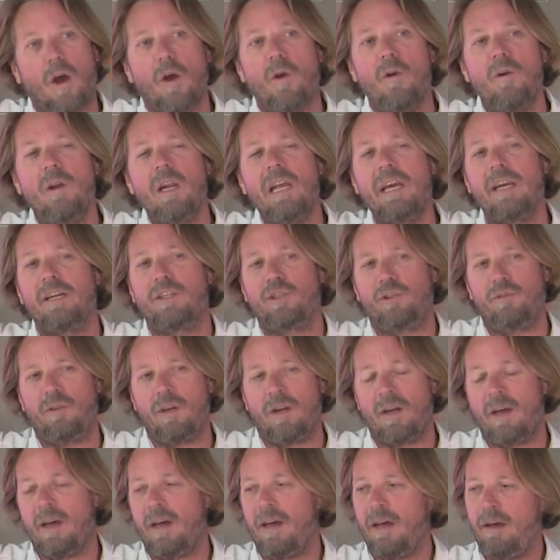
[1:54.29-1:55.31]
The only issue
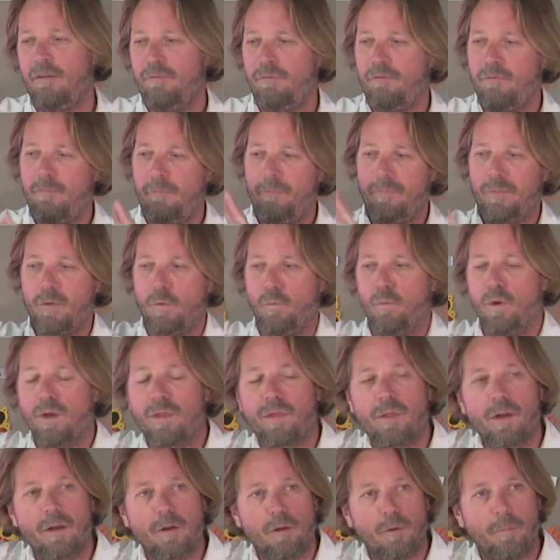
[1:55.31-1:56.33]
that I have
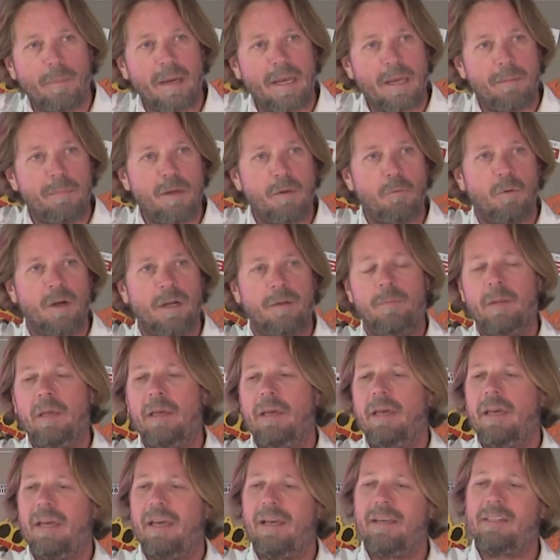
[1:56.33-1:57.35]
with the little baby one
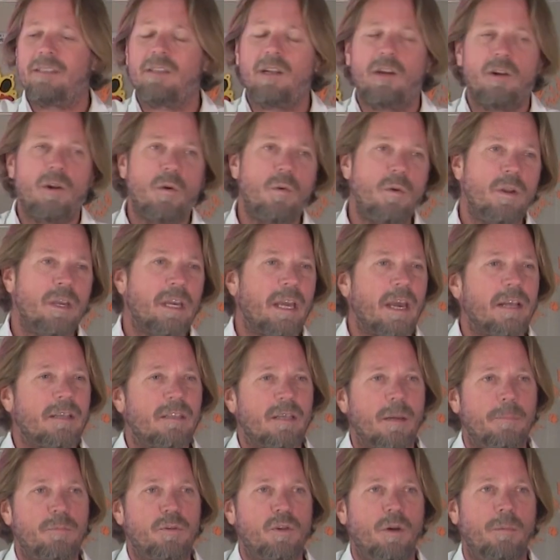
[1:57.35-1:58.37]
is that it only
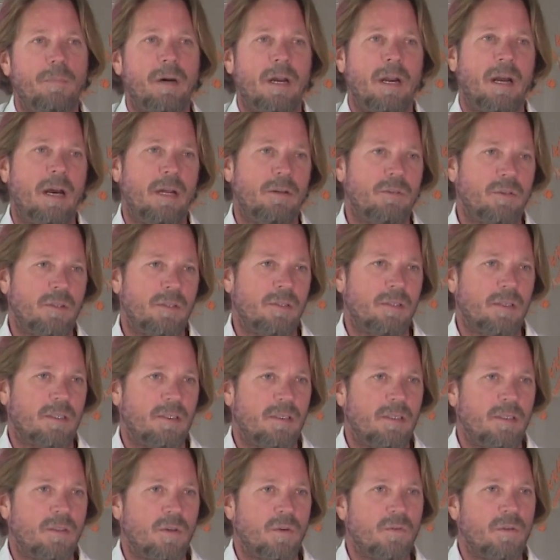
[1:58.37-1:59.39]
gets up to about
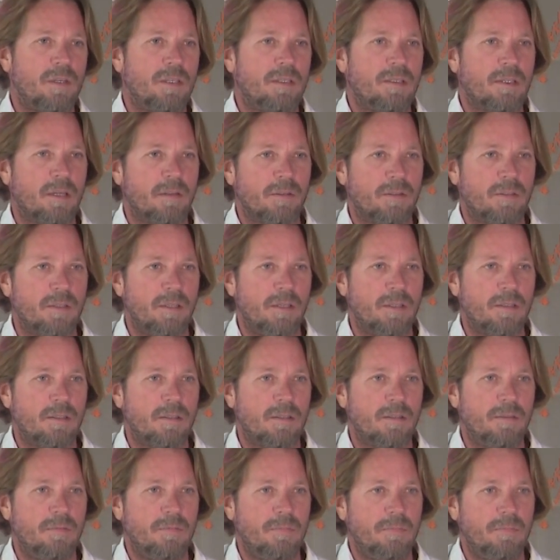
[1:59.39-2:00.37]
160 degrees Celsius,